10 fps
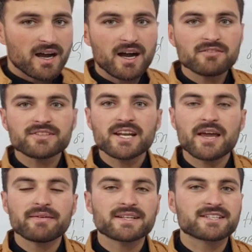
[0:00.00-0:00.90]
After
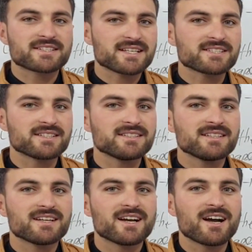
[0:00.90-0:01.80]
having
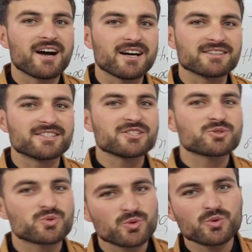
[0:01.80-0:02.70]
discussion on these
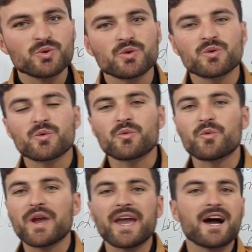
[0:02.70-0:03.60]
two
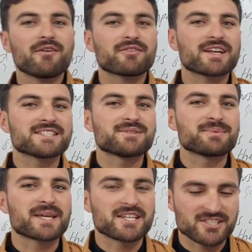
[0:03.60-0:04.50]
way of
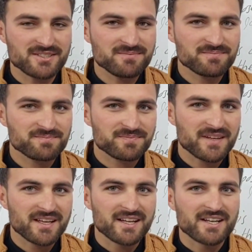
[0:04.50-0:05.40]
classification,
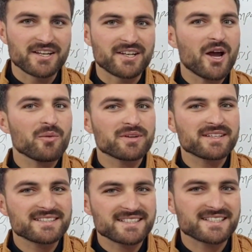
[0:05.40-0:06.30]
now
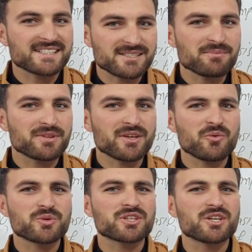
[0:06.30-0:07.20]
let's discuss something
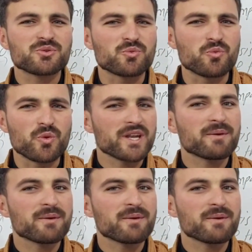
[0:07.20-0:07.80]
which is very